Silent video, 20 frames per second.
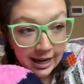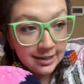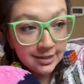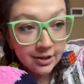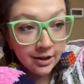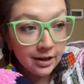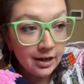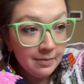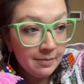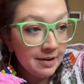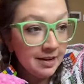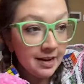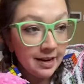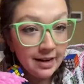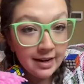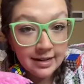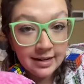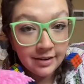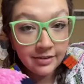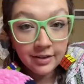It's already
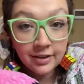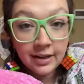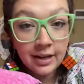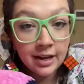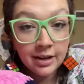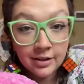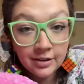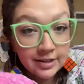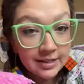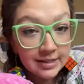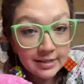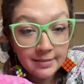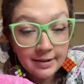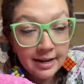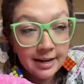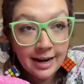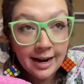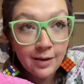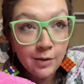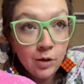midnight. I definitely
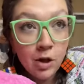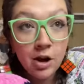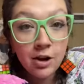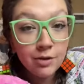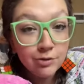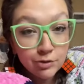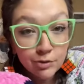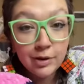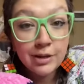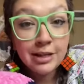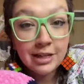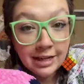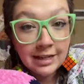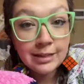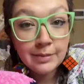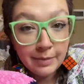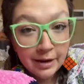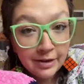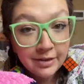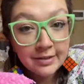underestimated how long it was going to
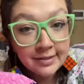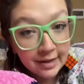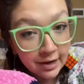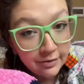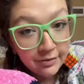take to make this